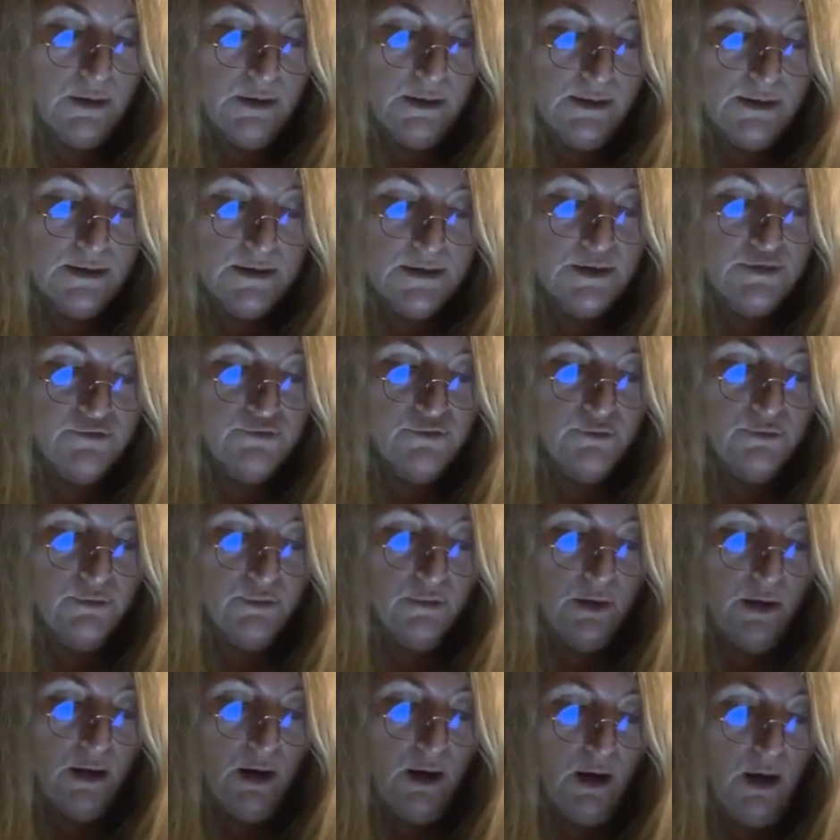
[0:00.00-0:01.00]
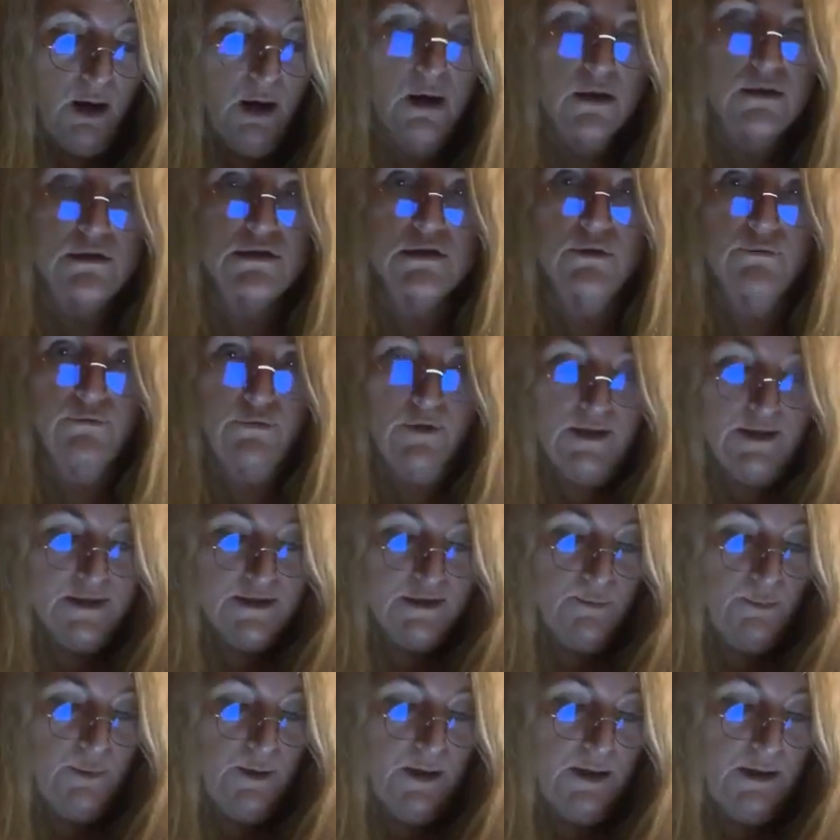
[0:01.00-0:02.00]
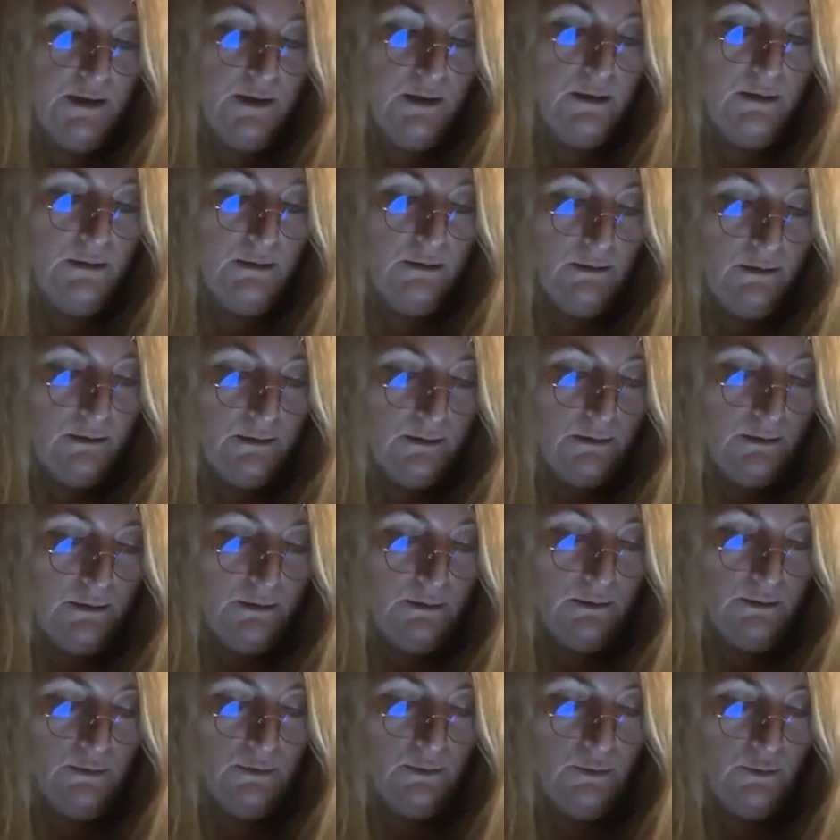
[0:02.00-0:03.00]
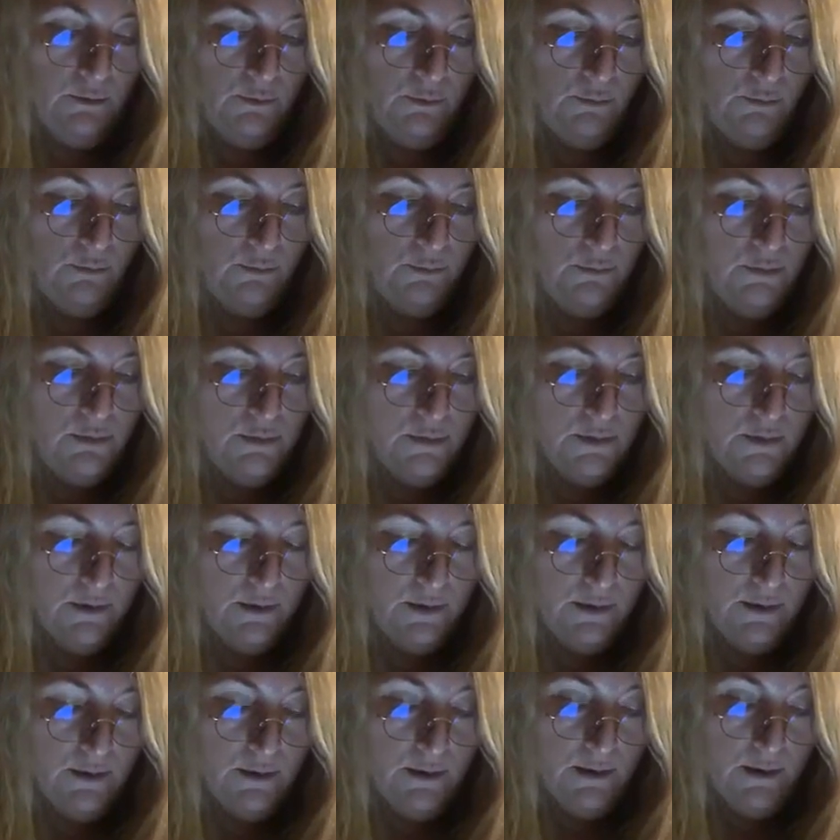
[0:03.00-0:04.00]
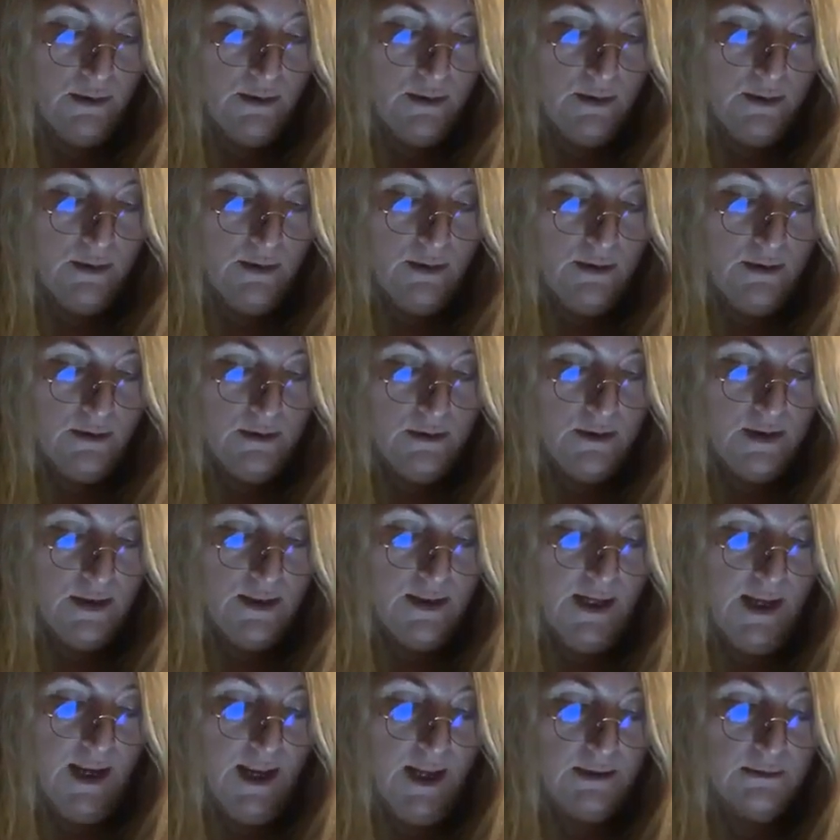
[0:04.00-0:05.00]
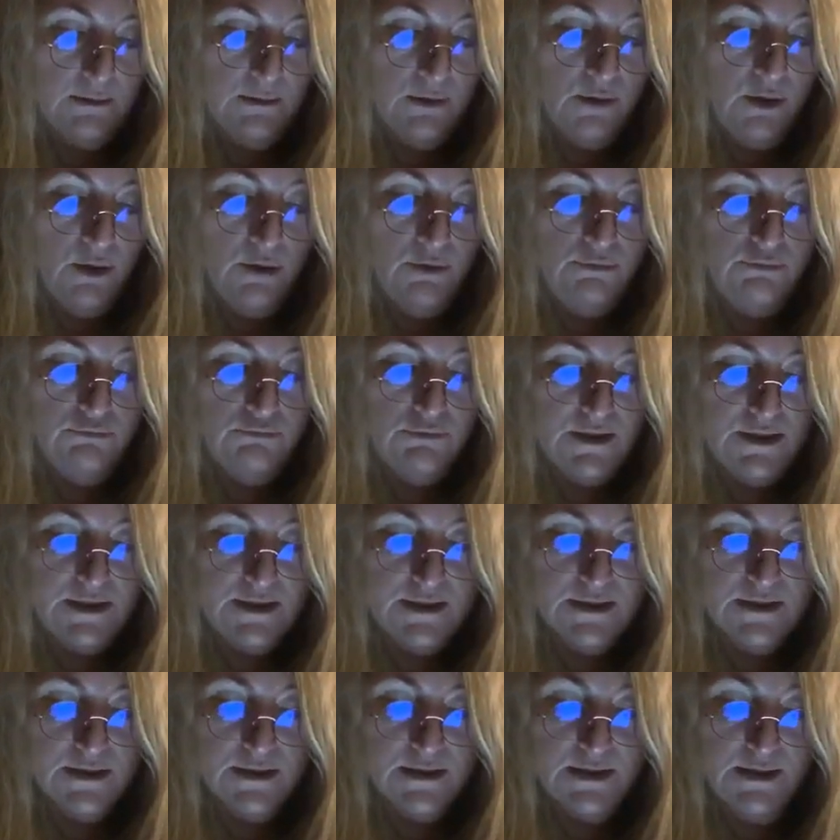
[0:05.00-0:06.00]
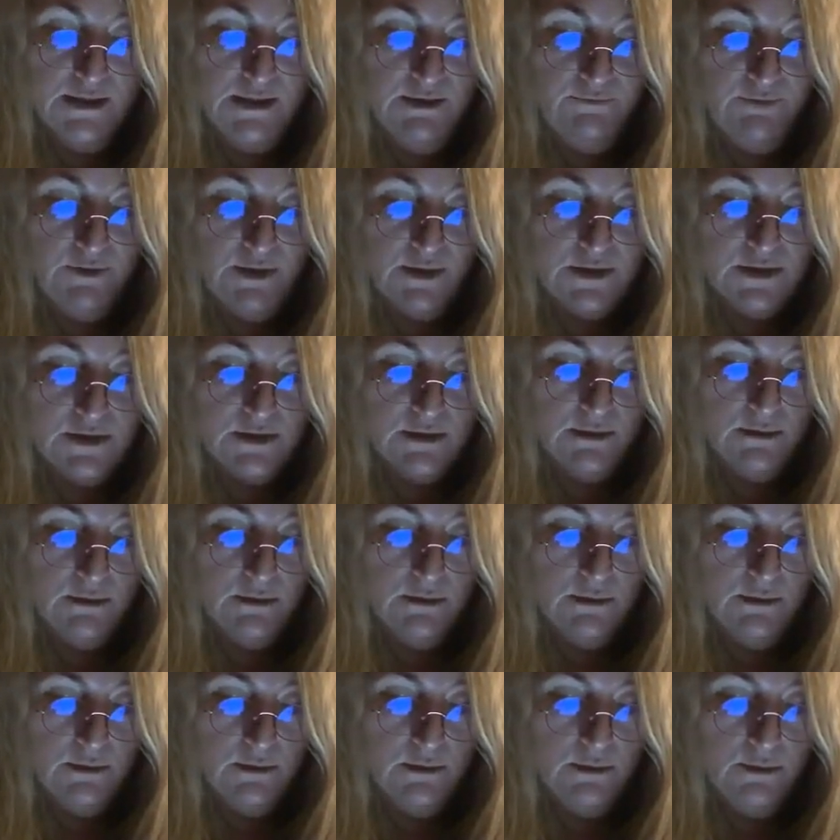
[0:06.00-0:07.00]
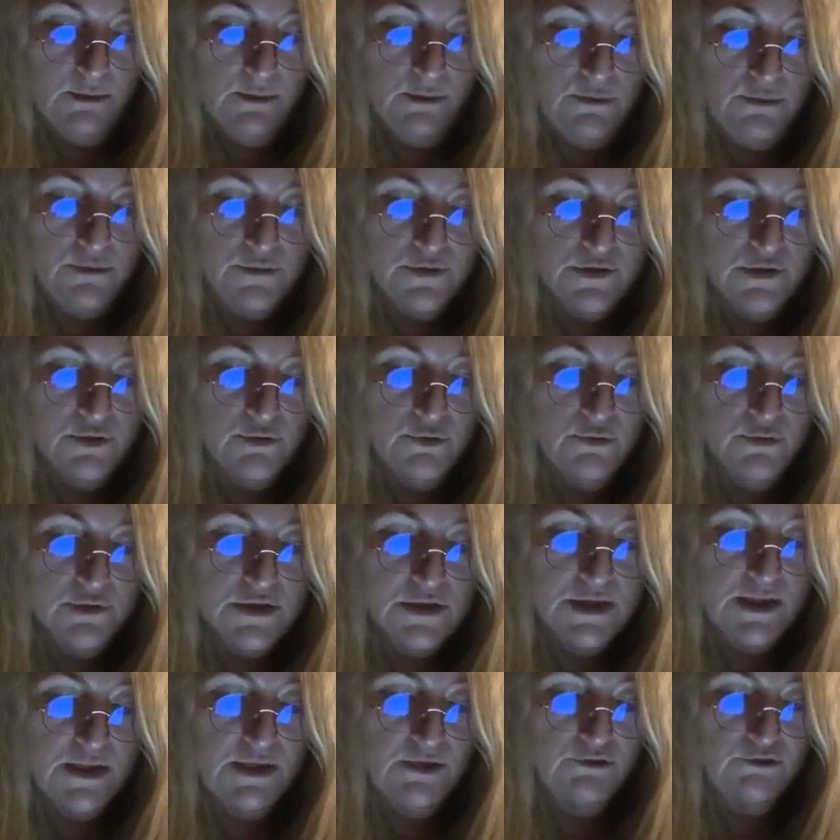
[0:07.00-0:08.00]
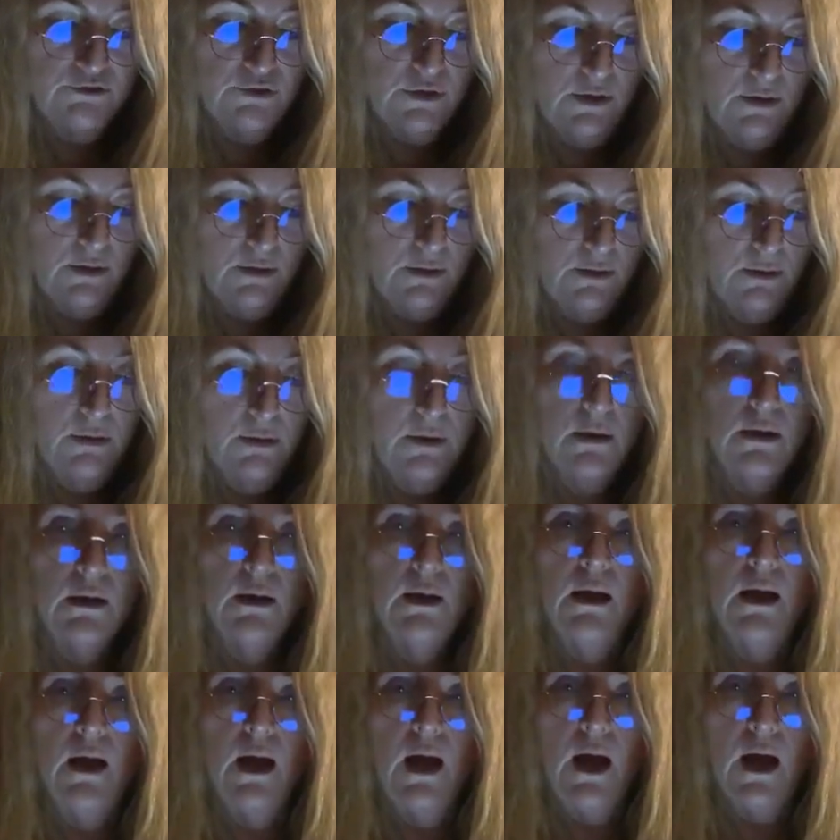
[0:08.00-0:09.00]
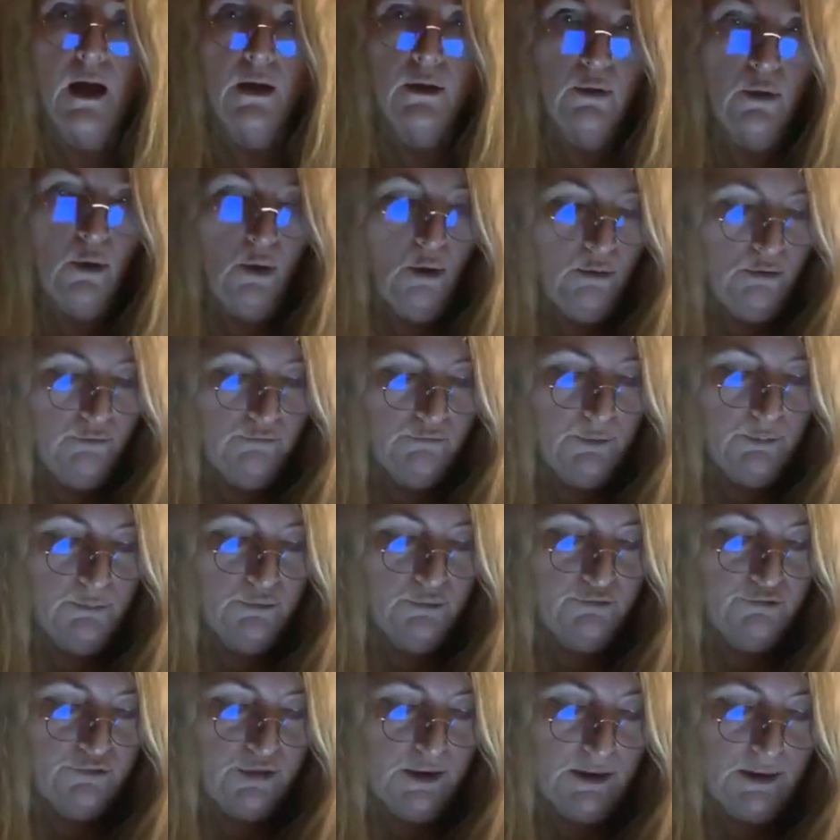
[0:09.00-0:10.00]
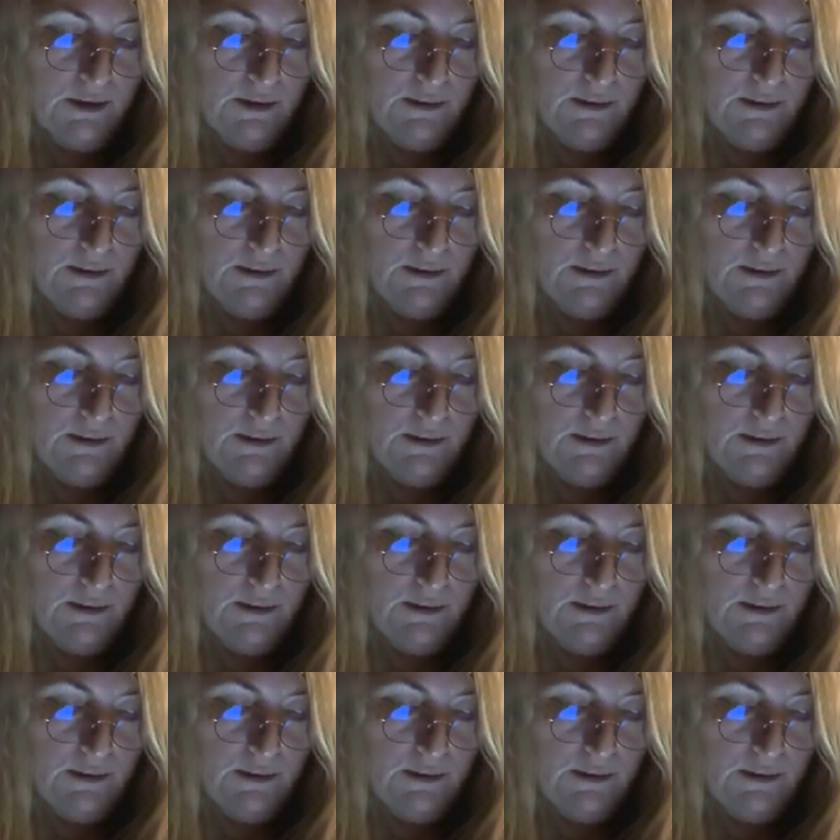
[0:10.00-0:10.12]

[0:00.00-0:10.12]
Did you ask for his opinion? No. Then he had no reason to give it. Who's your teacher? Ngak'chang Rinpoche.